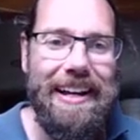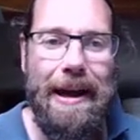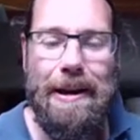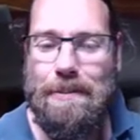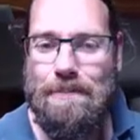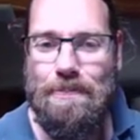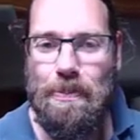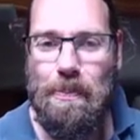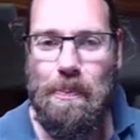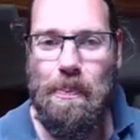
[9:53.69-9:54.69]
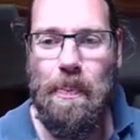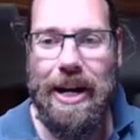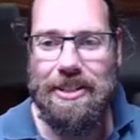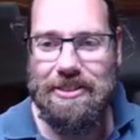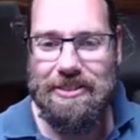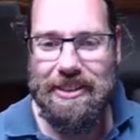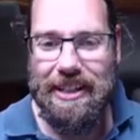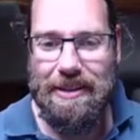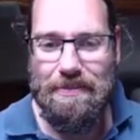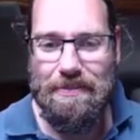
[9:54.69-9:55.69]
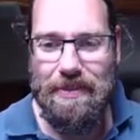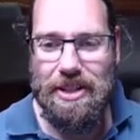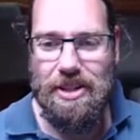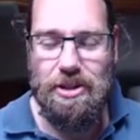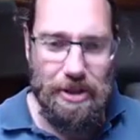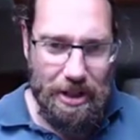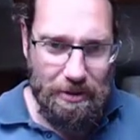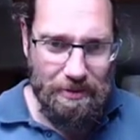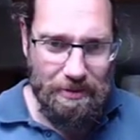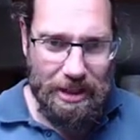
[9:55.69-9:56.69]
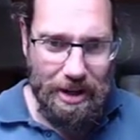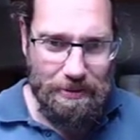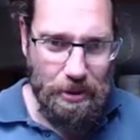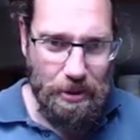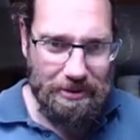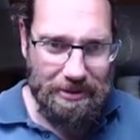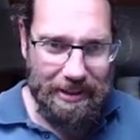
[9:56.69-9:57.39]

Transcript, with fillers: um, but um, it's, it's, usually fairly straightforward.